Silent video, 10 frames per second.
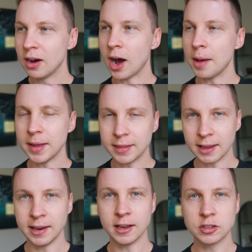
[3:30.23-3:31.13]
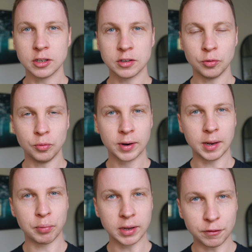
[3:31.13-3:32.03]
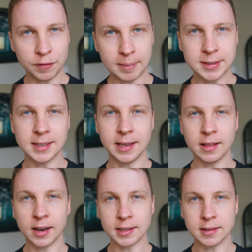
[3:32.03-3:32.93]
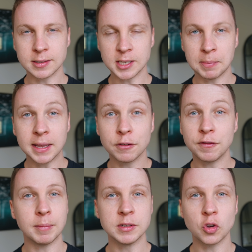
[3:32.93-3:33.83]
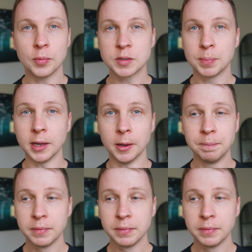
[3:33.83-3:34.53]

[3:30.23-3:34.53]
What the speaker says: I made the connection to really bring the family together like this and make the family so much bigger.